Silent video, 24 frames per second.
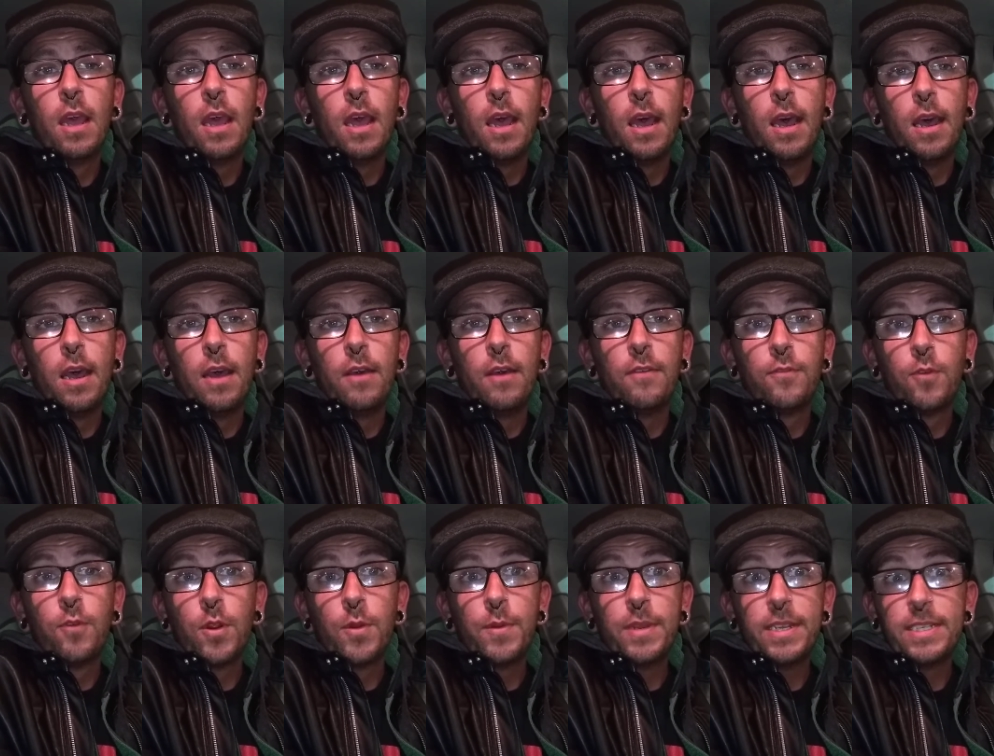Uh,
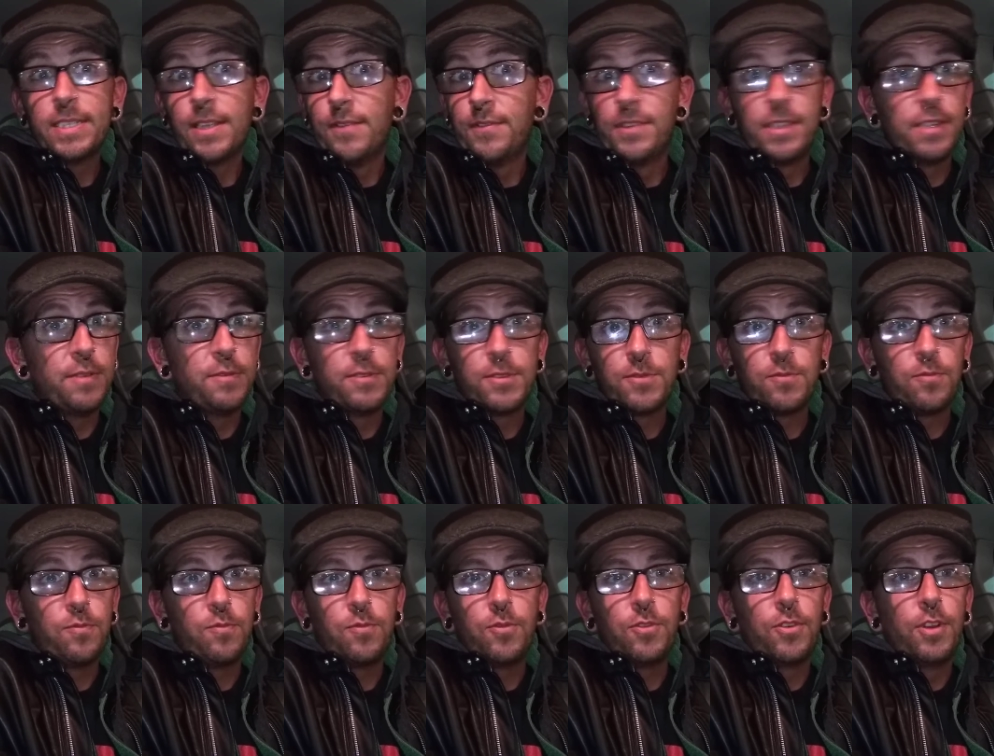four weeks, everything was
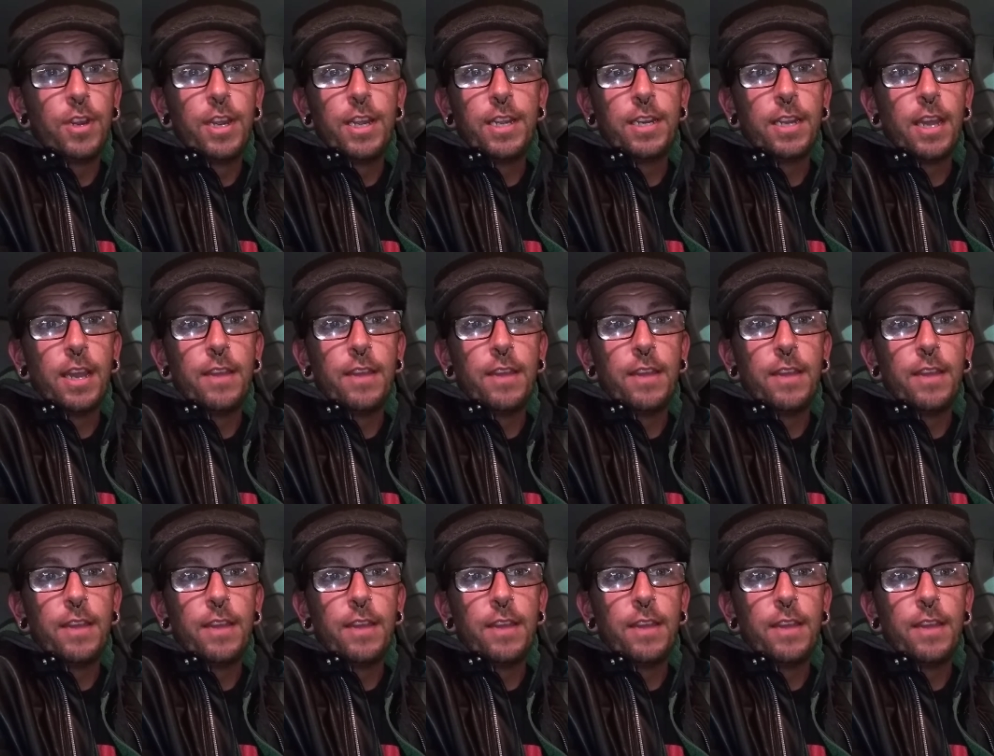great.